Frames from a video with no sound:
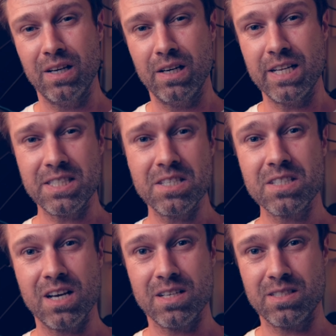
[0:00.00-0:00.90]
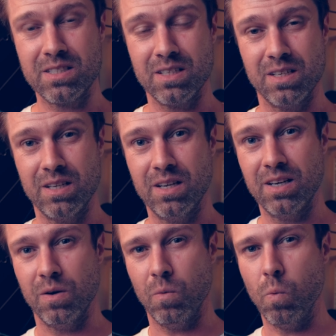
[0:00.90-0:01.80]
let's discuss
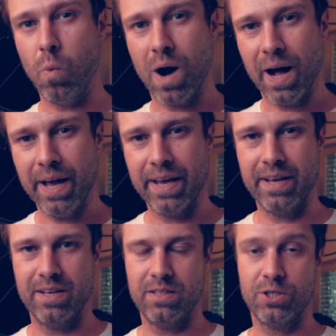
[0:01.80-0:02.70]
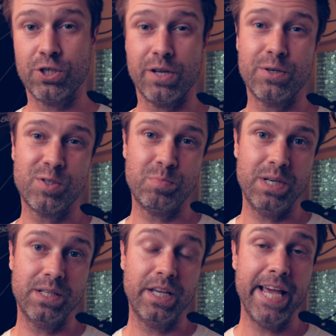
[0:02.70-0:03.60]
why shutter
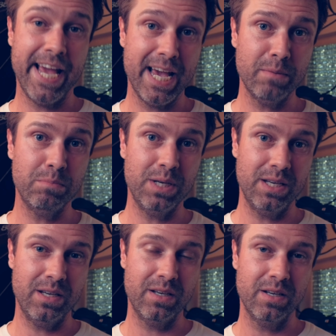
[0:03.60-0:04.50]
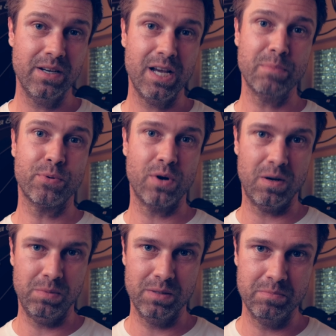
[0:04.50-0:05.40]
speed can be a
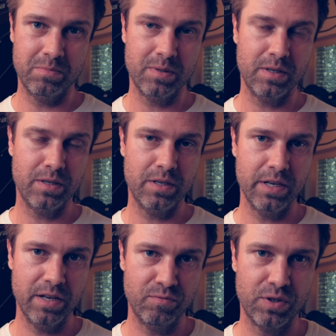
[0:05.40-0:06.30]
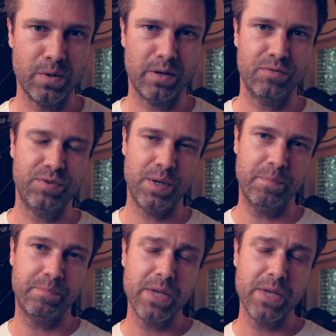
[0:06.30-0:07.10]
problem in photography.